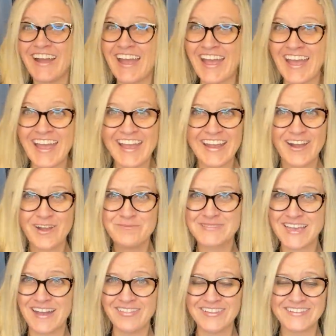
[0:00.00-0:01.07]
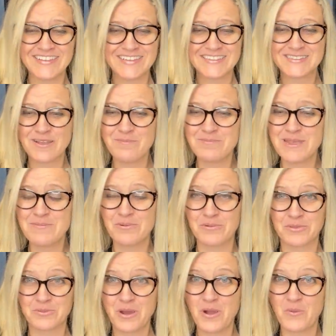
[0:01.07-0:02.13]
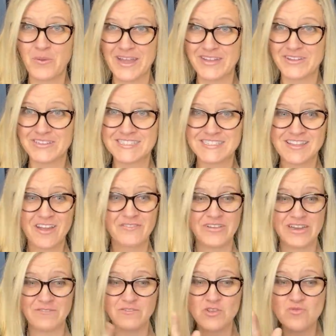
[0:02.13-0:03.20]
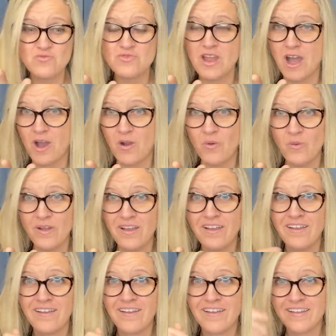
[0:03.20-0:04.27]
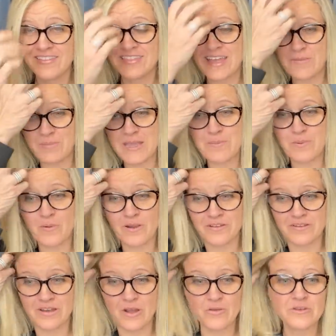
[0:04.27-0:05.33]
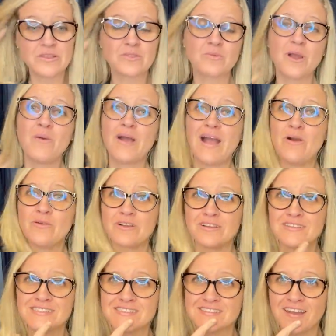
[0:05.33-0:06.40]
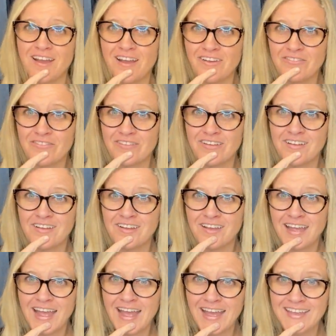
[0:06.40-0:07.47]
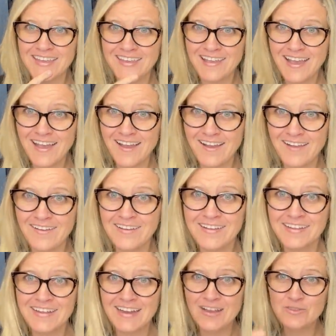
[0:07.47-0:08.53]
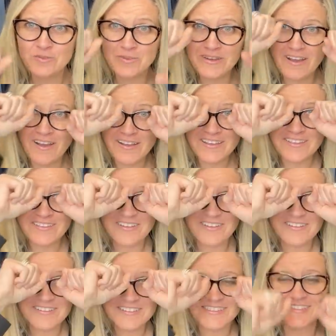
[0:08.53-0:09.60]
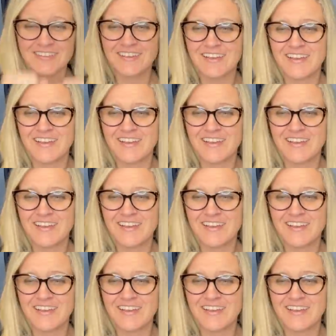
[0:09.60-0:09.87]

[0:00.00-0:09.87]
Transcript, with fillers: Hey, I'm telling you, some people throw away good stuff. And if you know that people are known to throw out good stuff, heck yeah, get out the binoculars.